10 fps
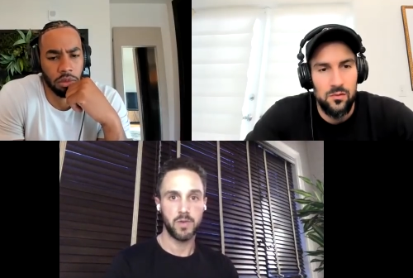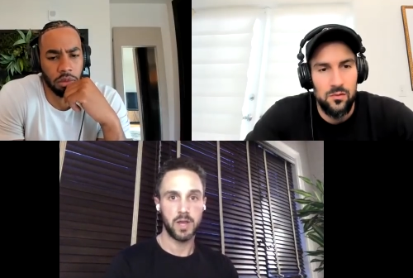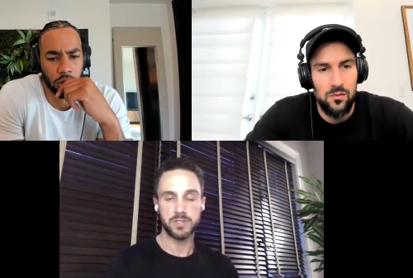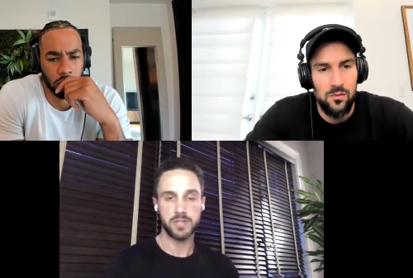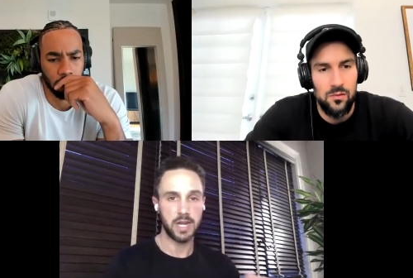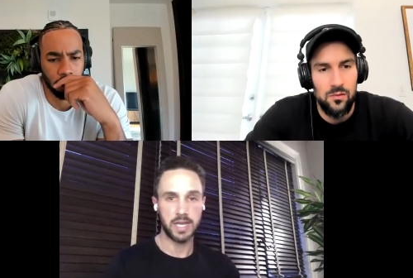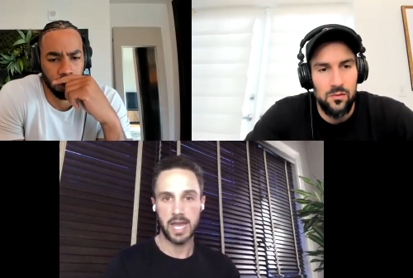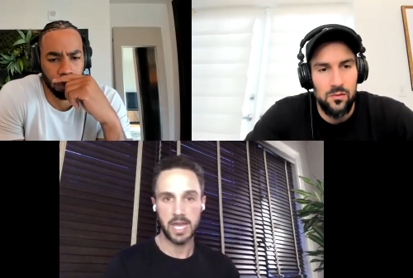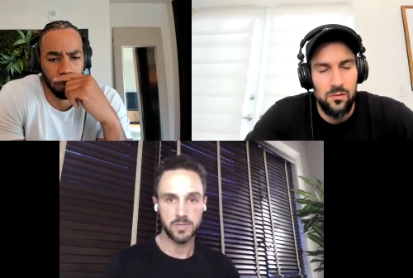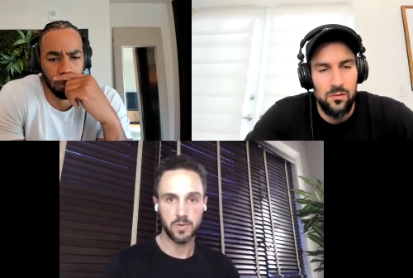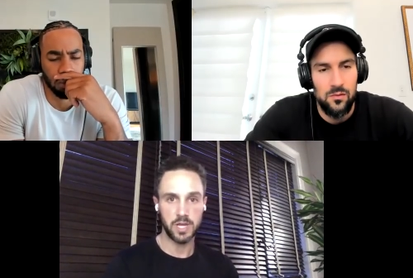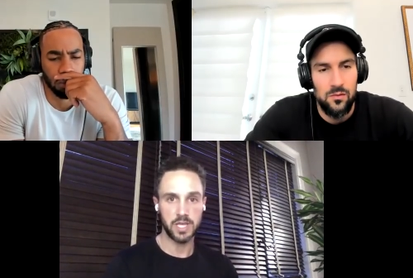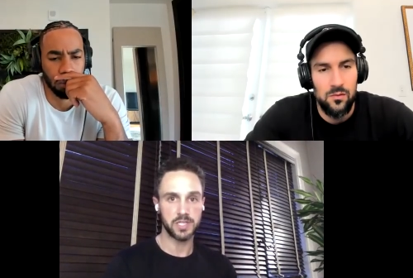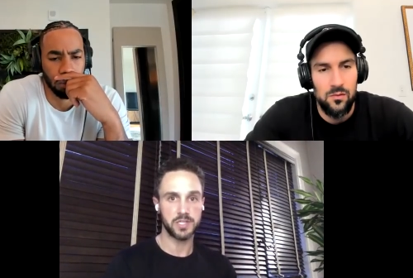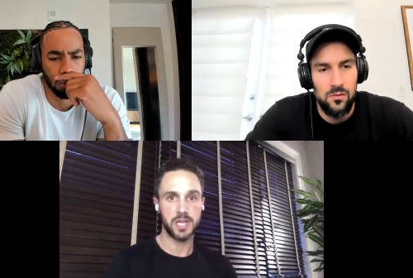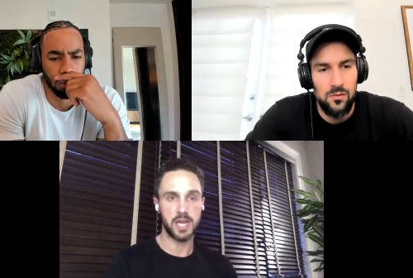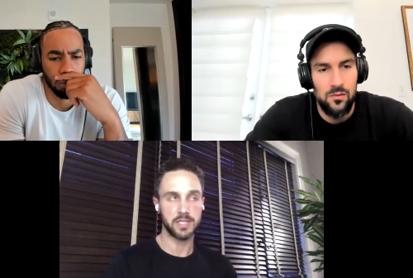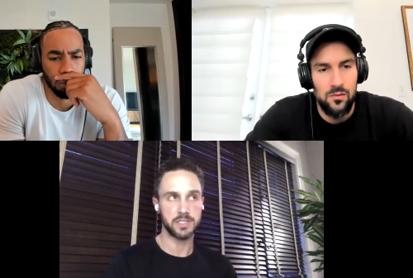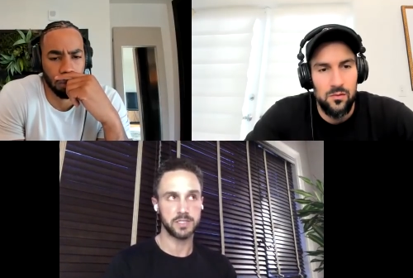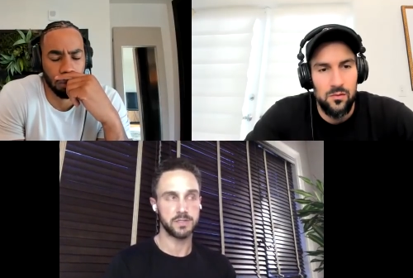Speaker 1: where I was trying to cash one of his
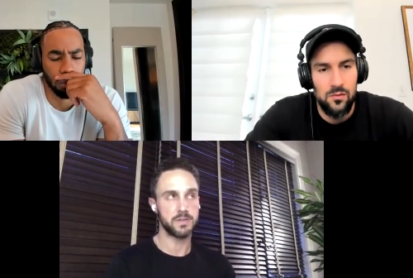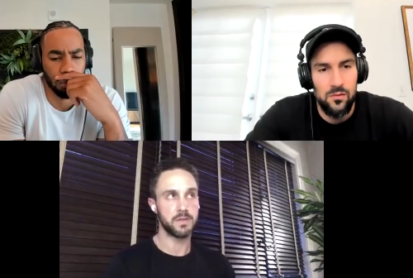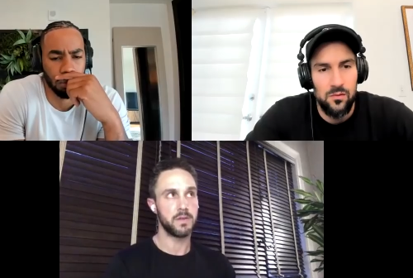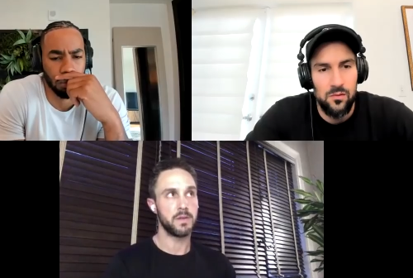checks and